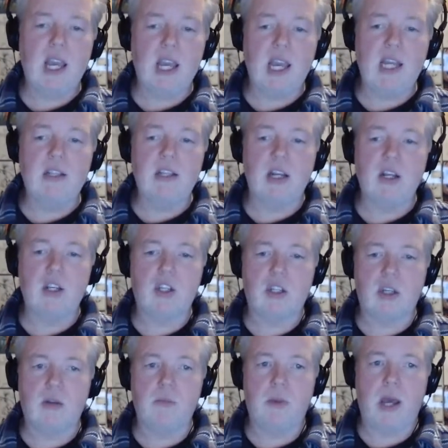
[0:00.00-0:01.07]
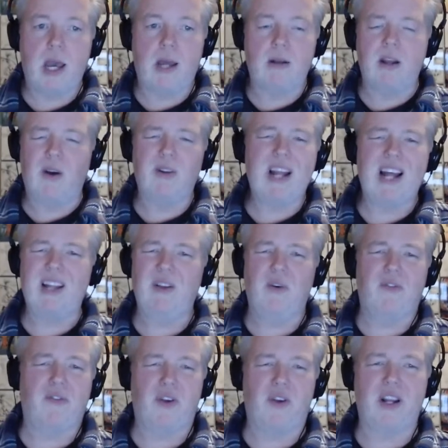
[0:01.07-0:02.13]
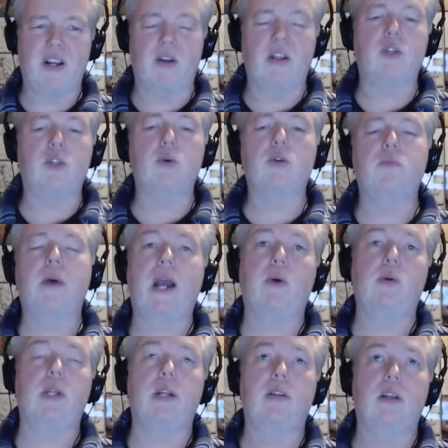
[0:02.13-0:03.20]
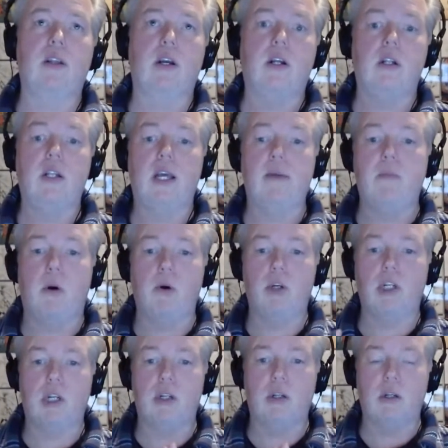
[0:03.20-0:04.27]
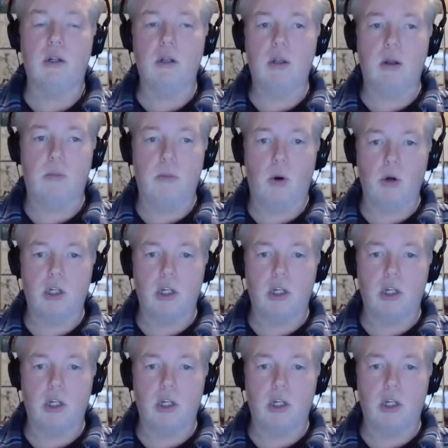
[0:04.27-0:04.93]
He did a Sinbad. No, not Lou Ferrigno. This was back when they did the clean motion, the